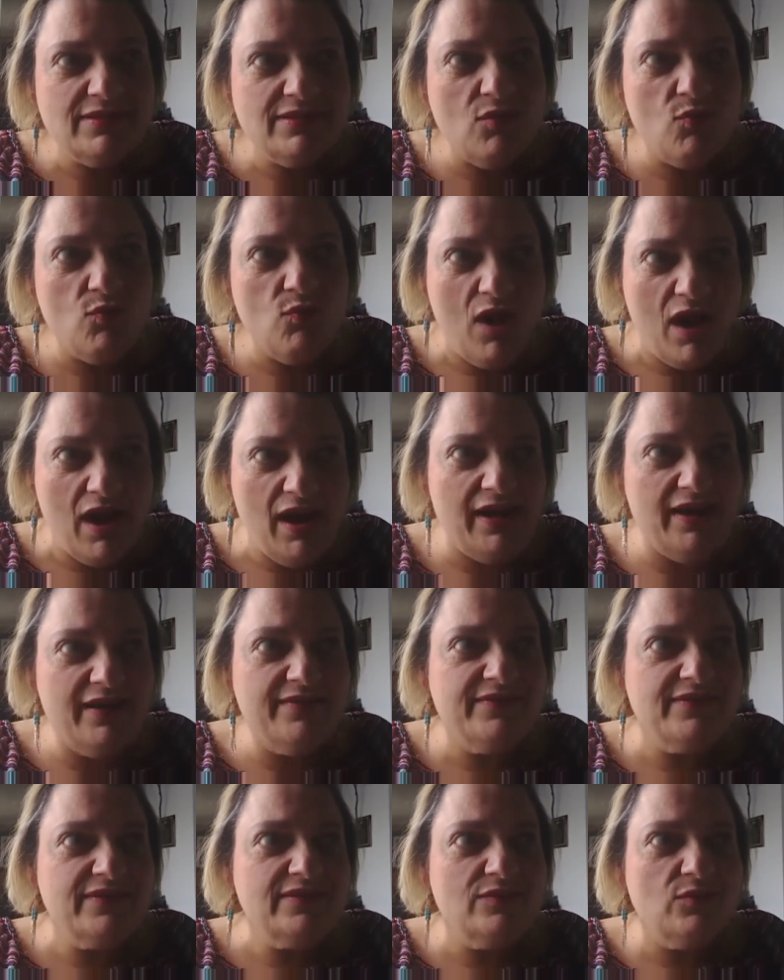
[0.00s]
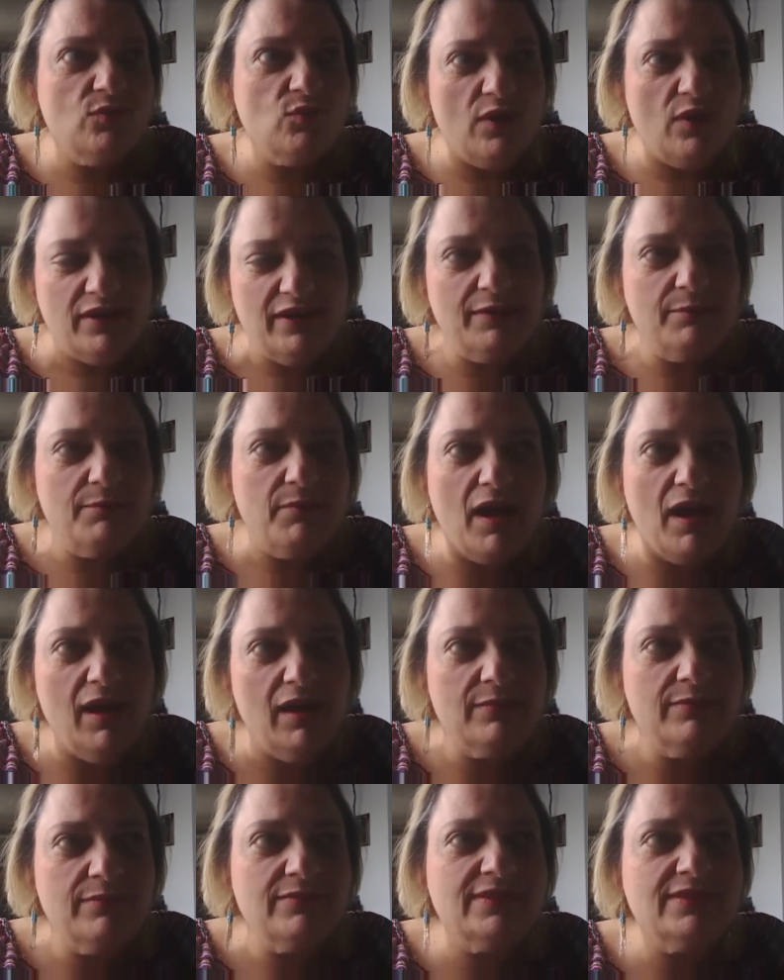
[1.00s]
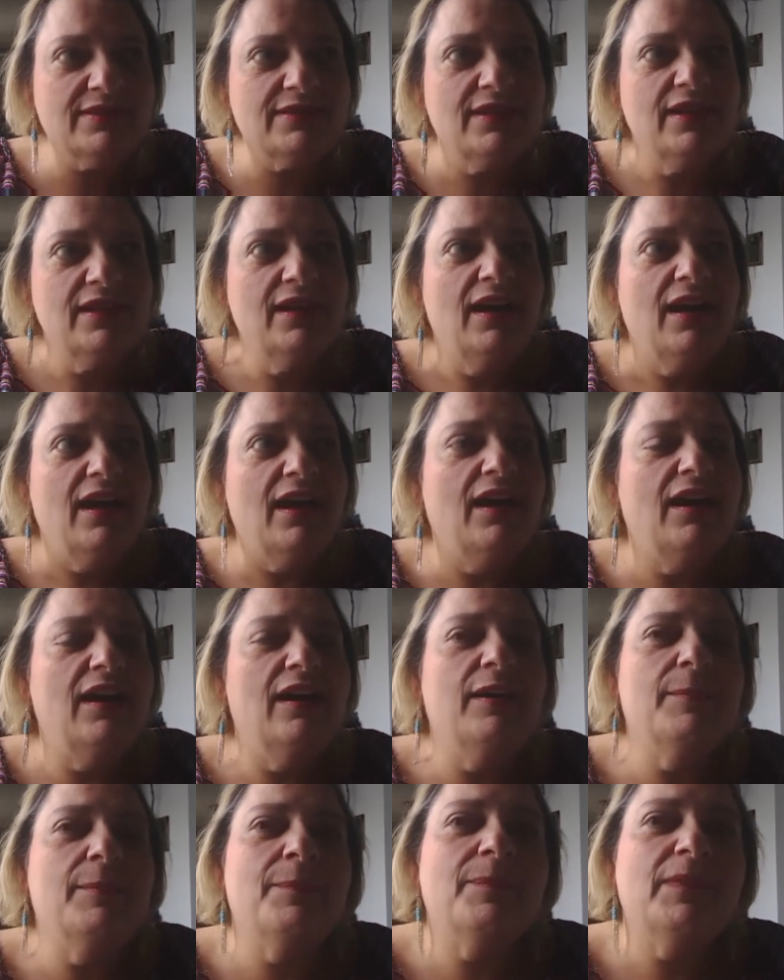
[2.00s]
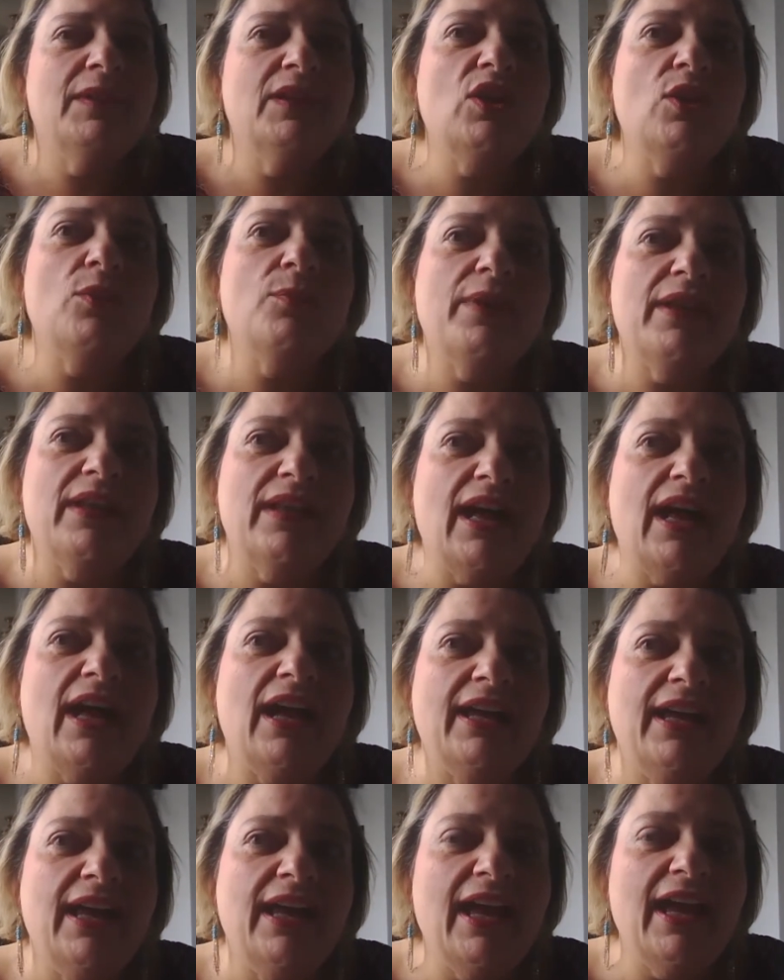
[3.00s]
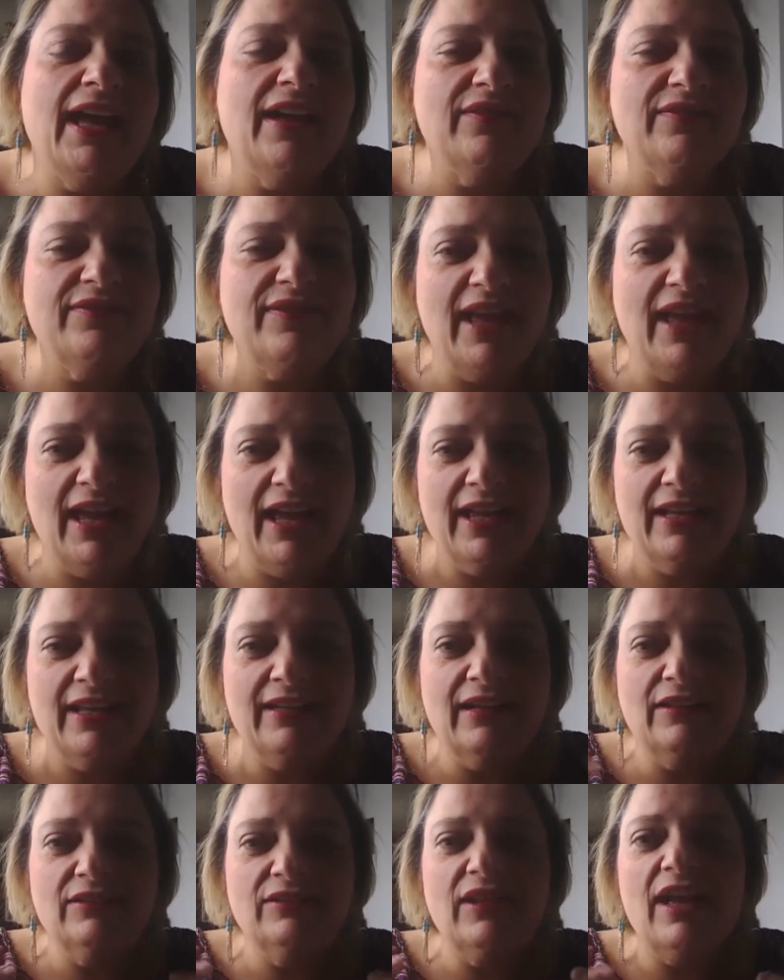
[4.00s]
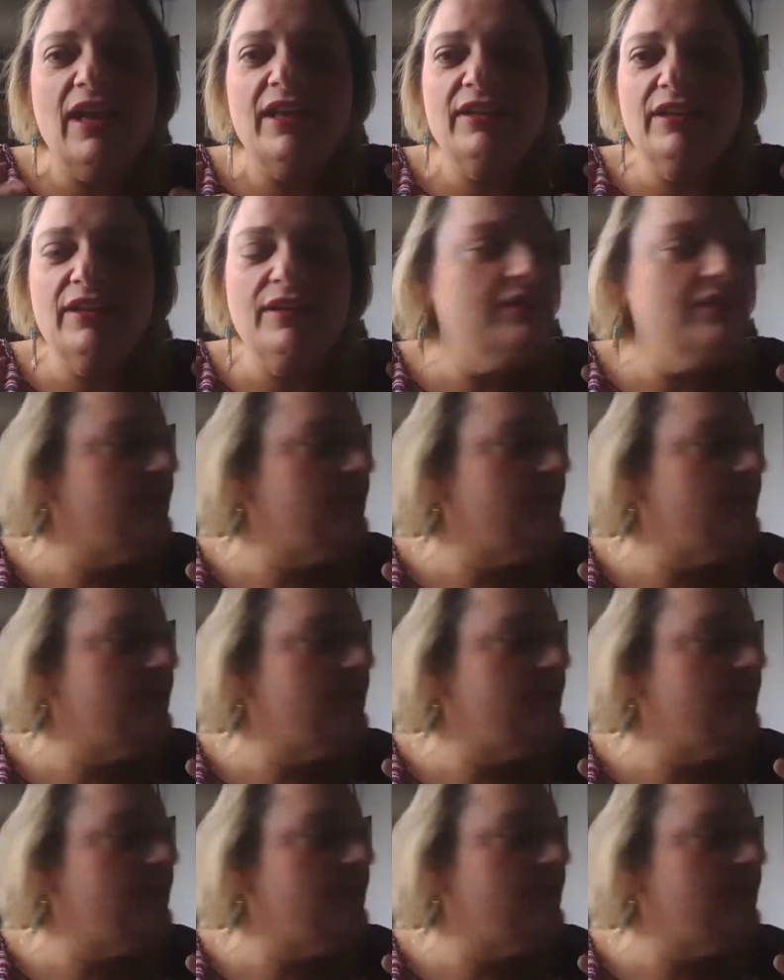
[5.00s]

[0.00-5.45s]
wives, working moms, um, you know, but I have had a lot of